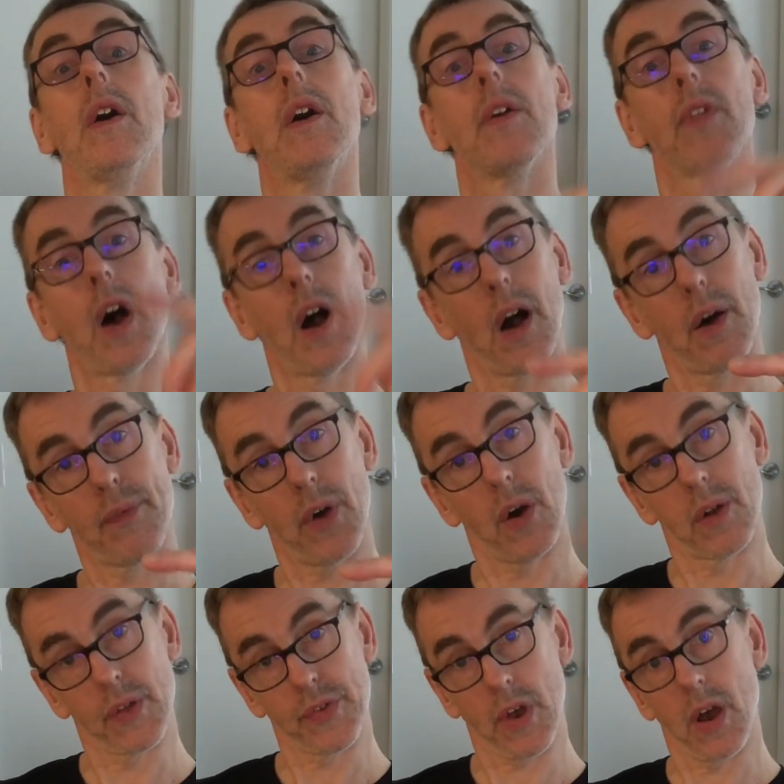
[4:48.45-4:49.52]
The half
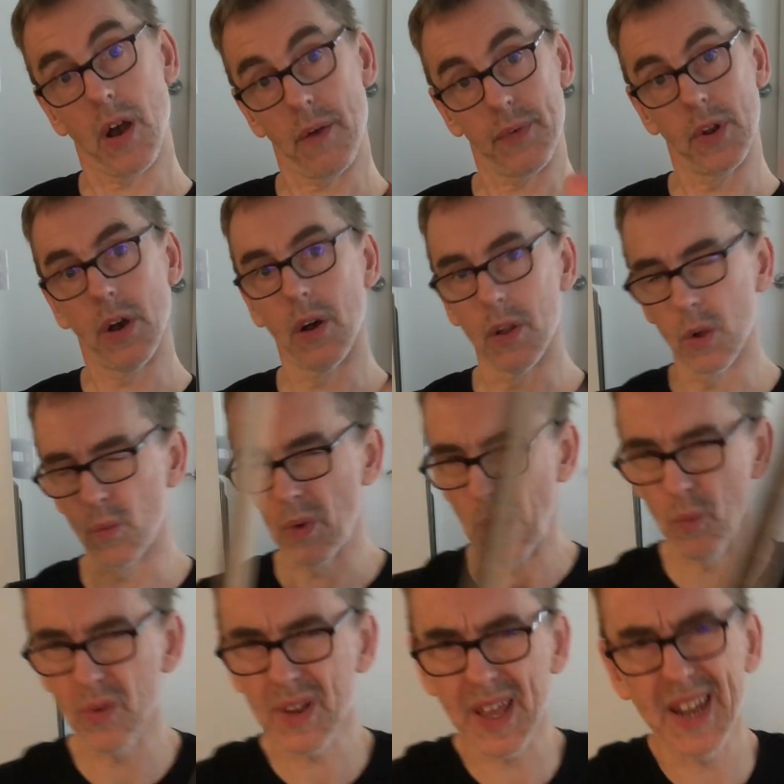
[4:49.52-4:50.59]
whole is a half and a whole,
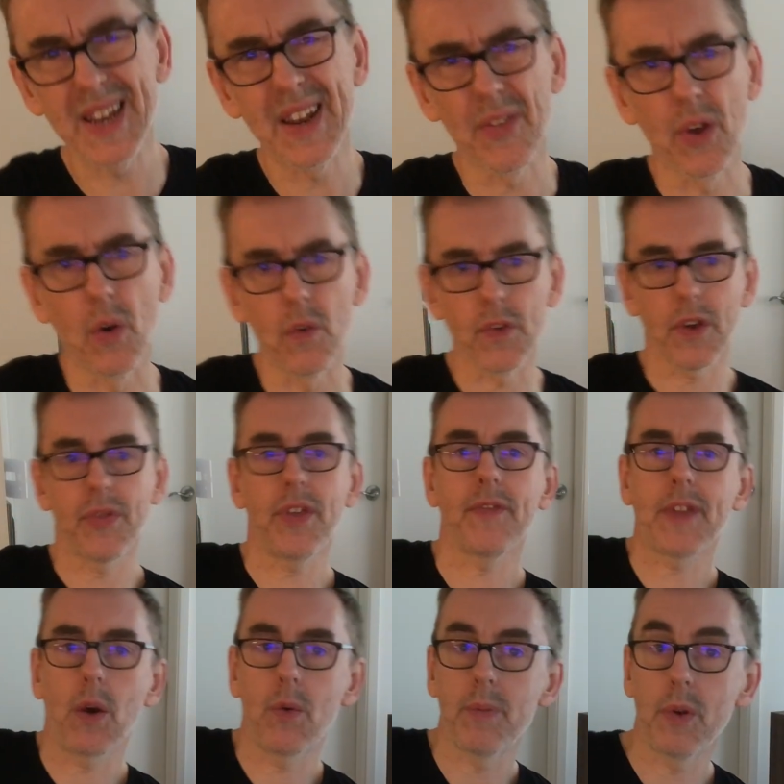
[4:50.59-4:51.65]
and we'll get into those. I think
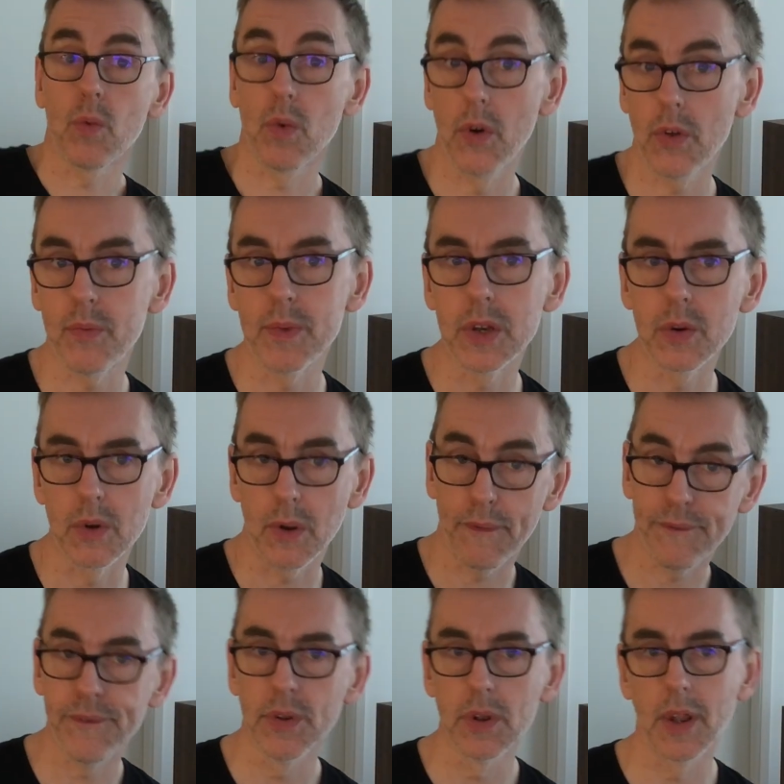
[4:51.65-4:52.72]
that would be worth me doing a
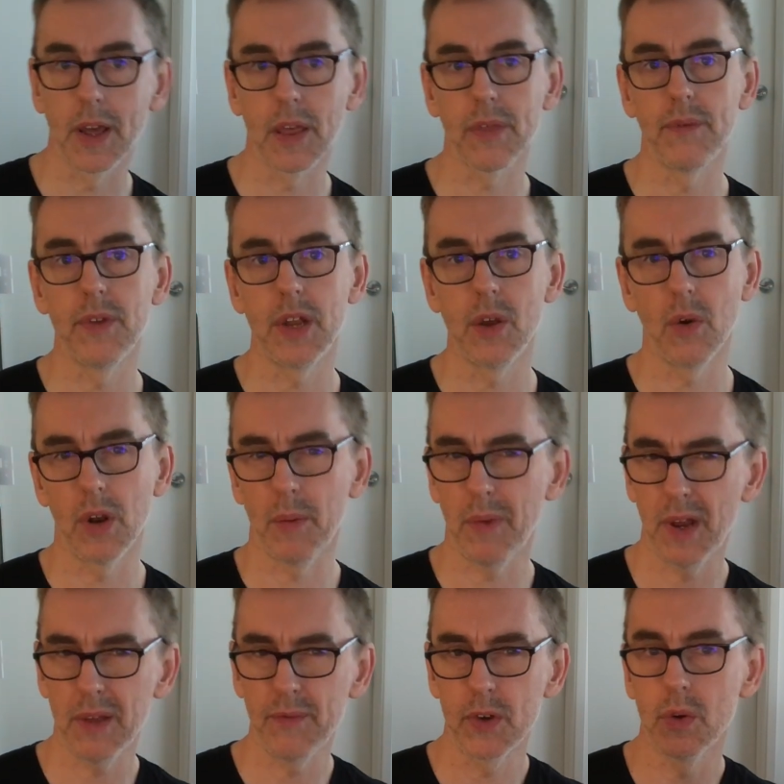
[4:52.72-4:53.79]
full-length video, and I
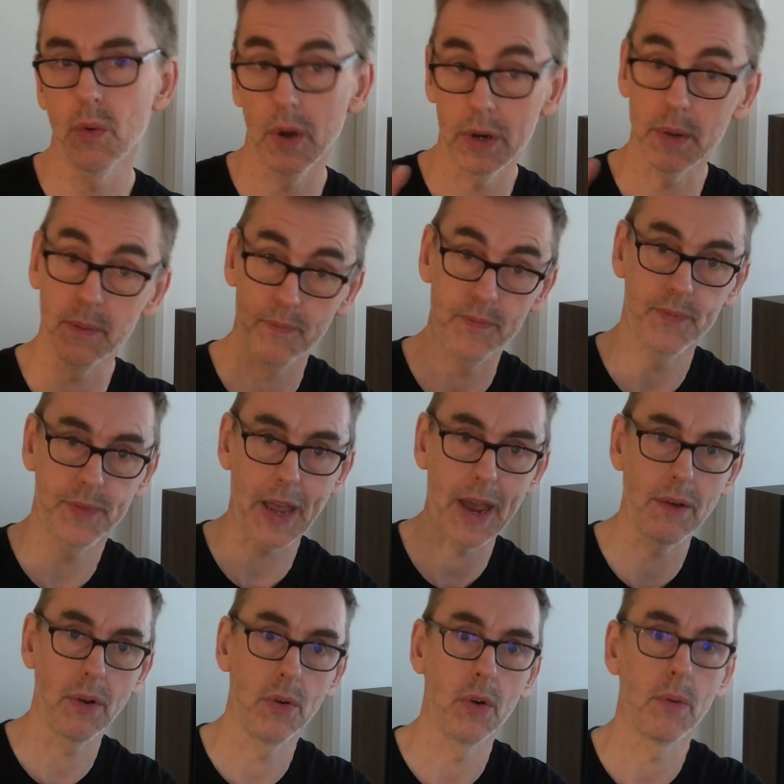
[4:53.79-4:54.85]
might even do one to
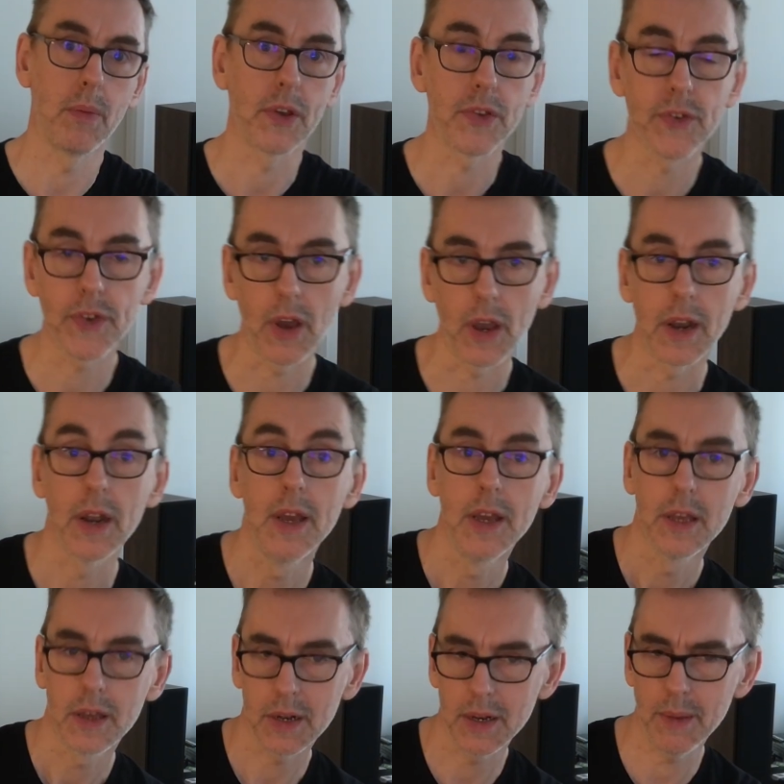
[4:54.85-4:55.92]
download on my site.
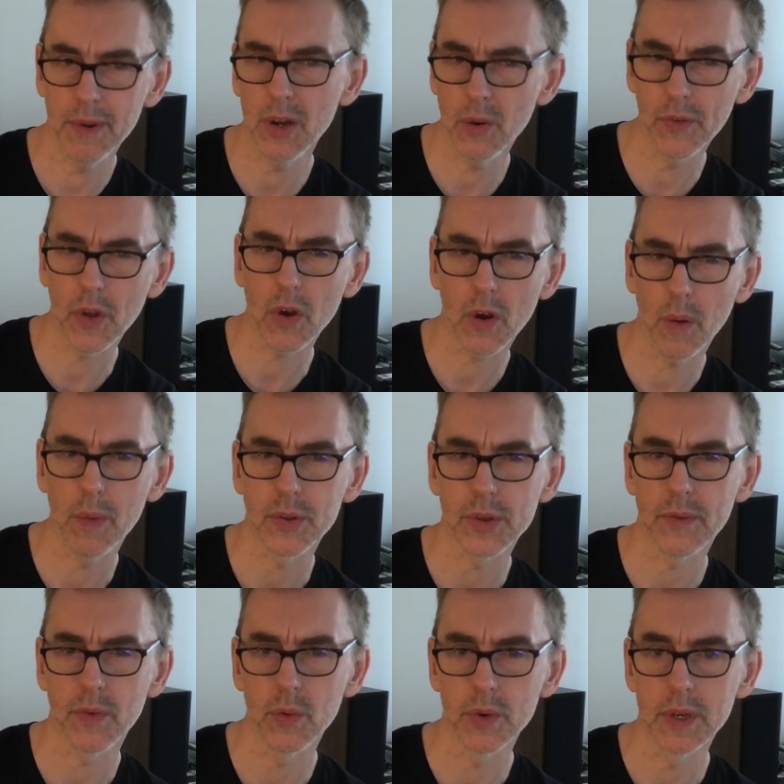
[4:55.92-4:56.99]
Let me know in the comments
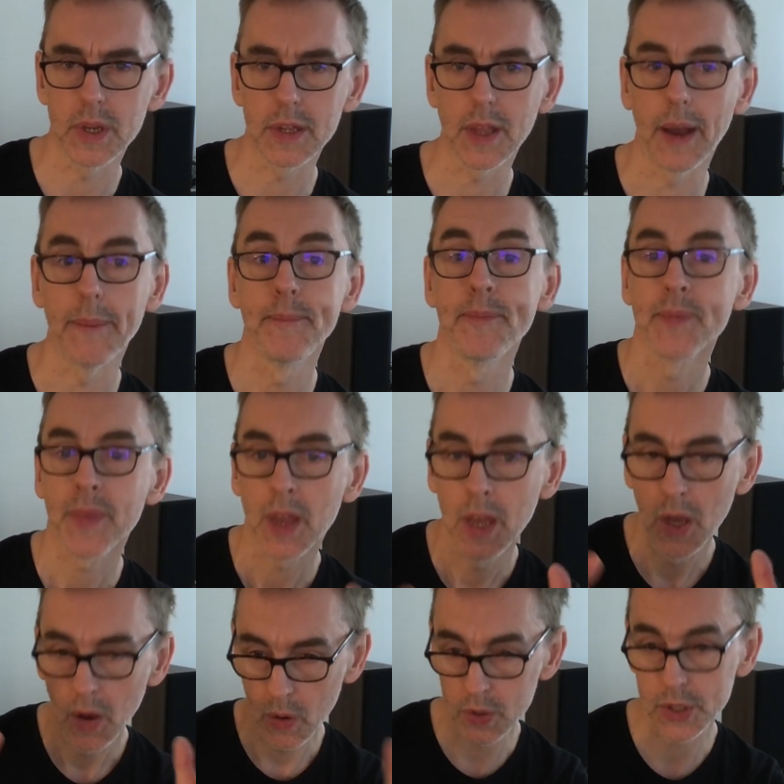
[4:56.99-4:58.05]
if you would dig that.
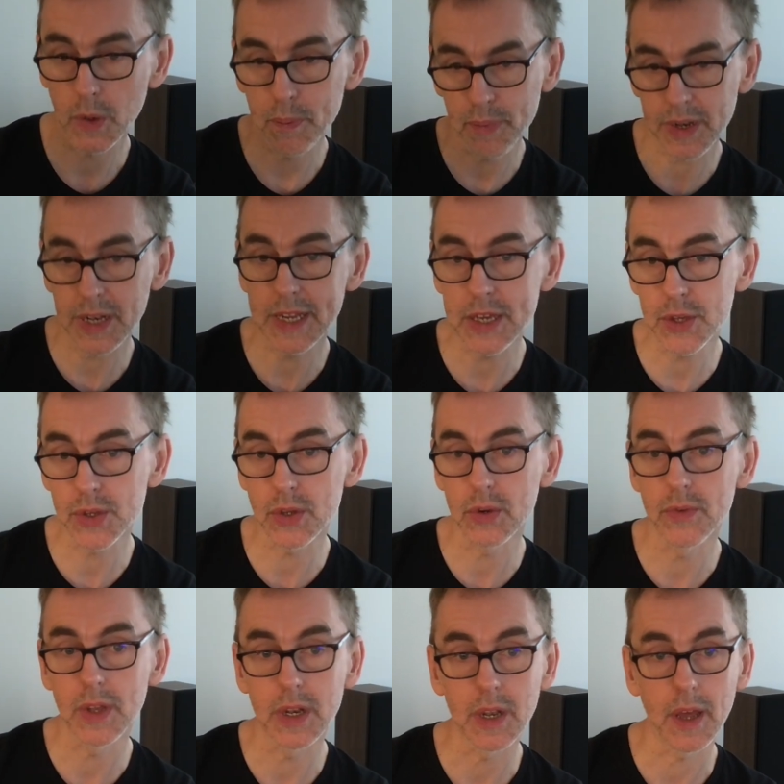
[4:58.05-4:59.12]
Also, please
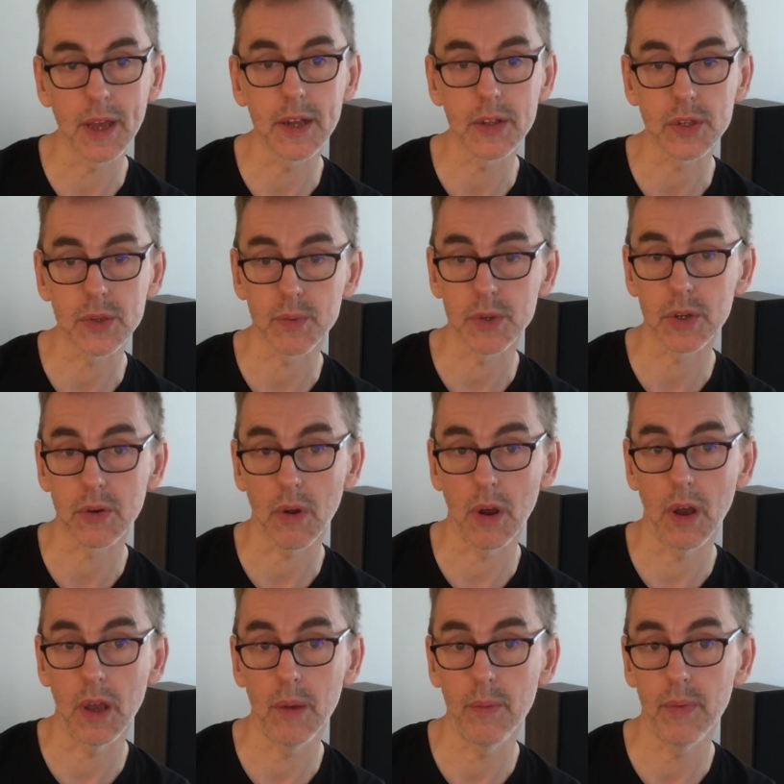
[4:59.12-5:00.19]
do the like and
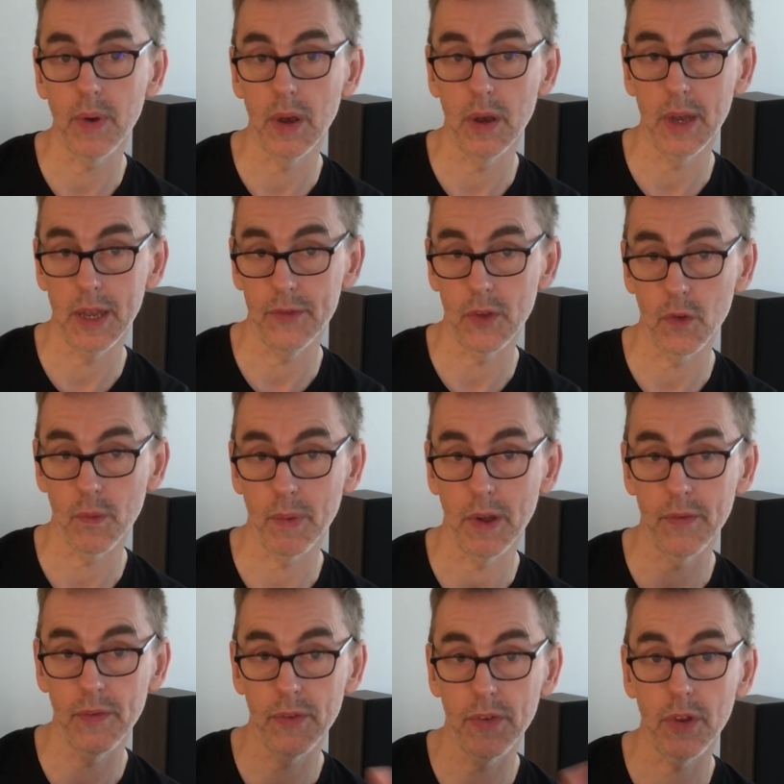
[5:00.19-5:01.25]
subscribe, hit those
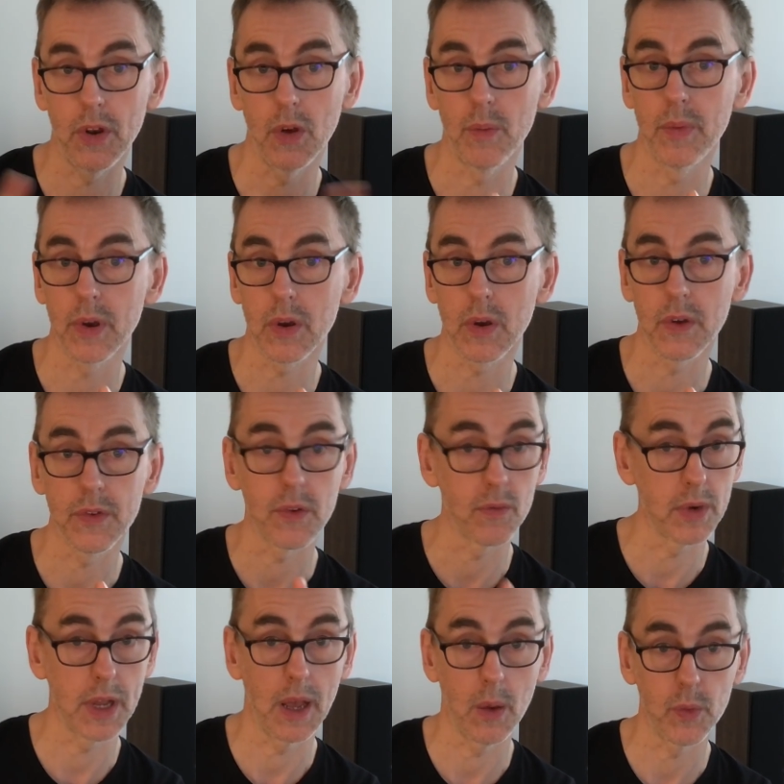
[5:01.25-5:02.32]
buttons, you know, because it
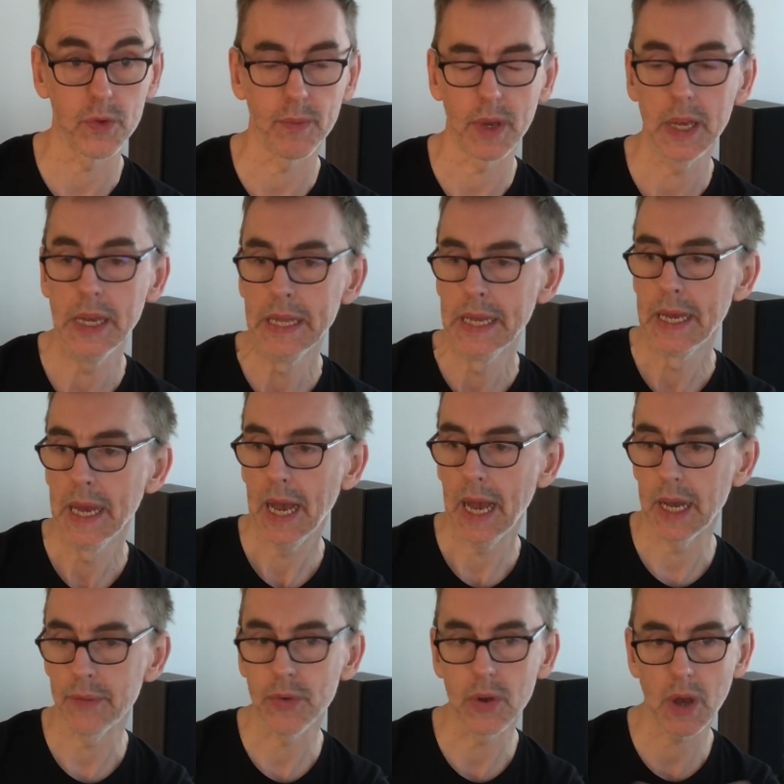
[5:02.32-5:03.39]
really helps me.
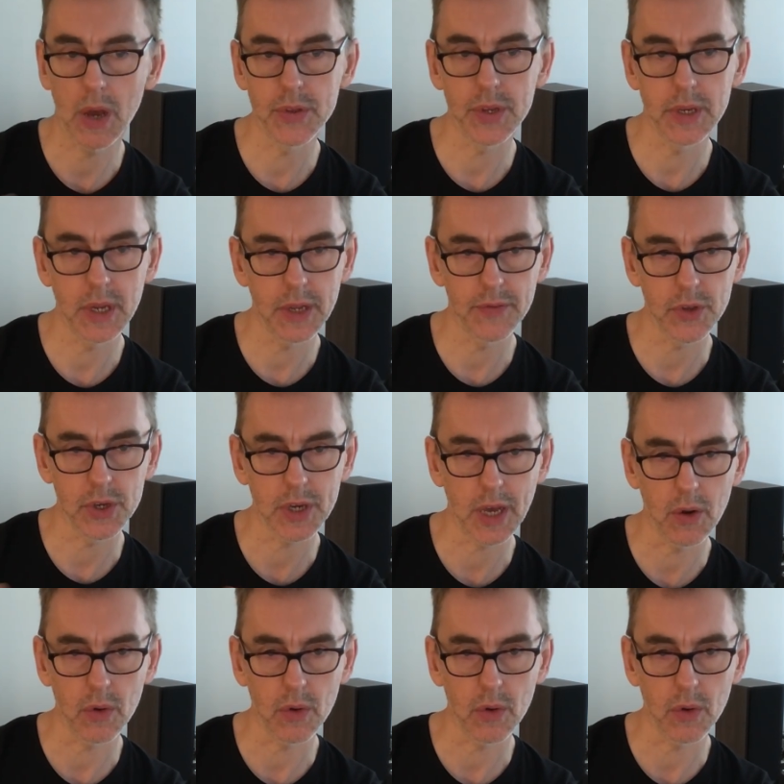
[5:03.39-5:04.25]
And if you guys are digging the channel